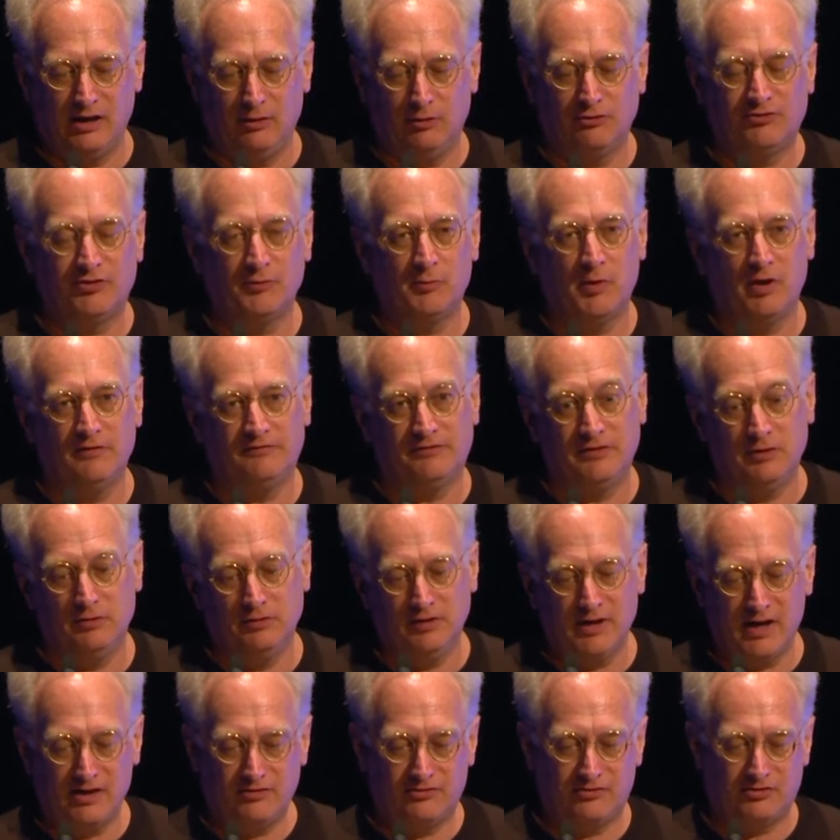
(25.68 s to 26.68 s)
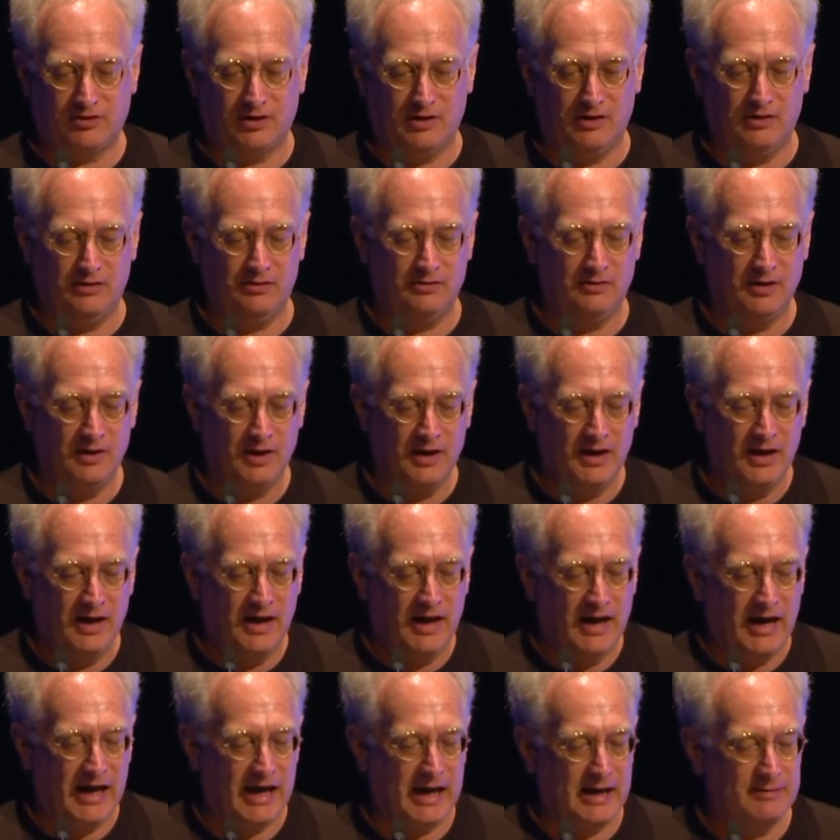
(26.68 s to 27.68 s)
I also work for UNESCO
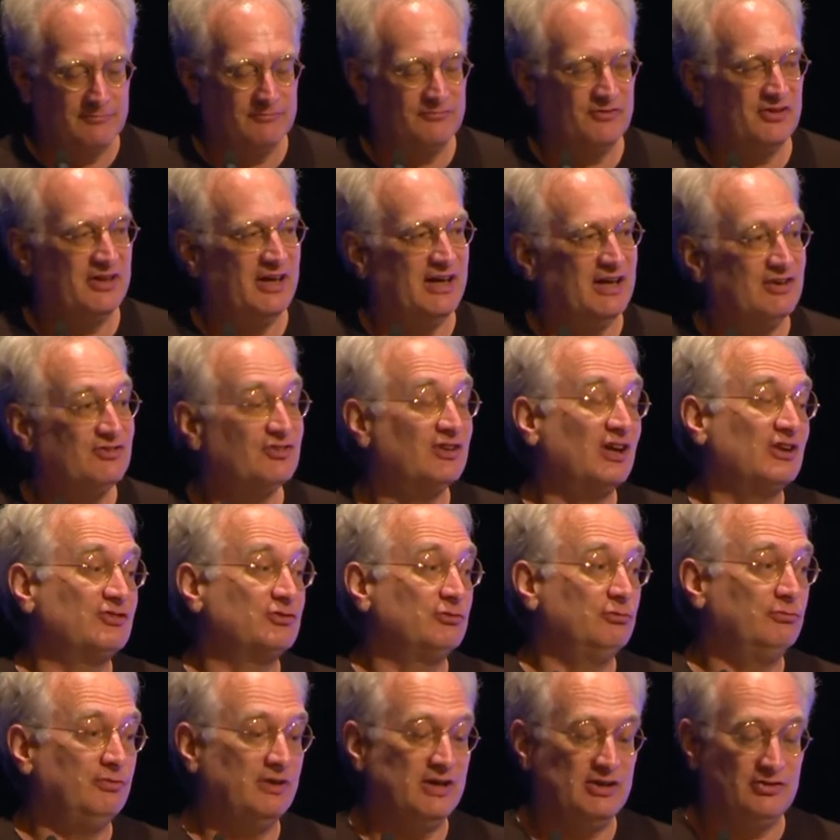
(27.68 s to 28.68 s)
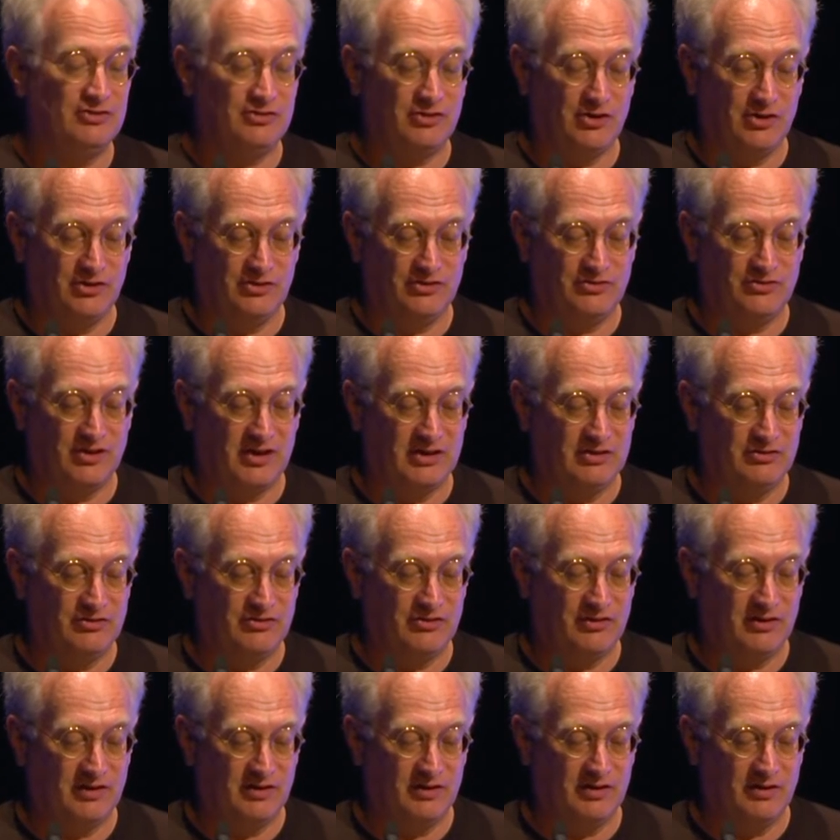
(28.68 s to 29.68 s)
for the International Research
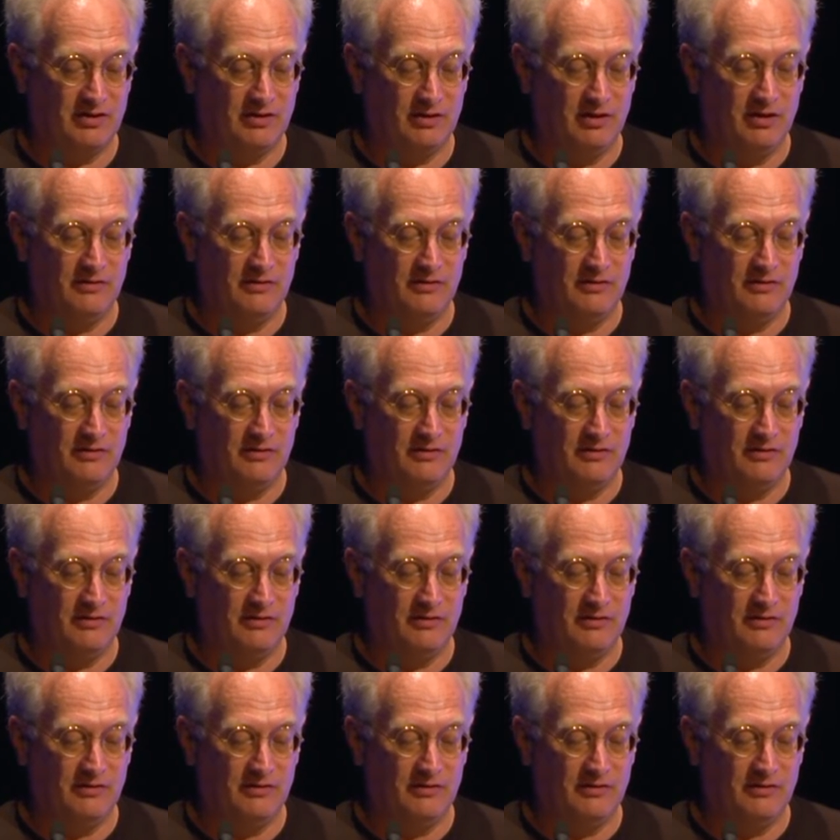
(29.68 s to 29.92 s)
Centre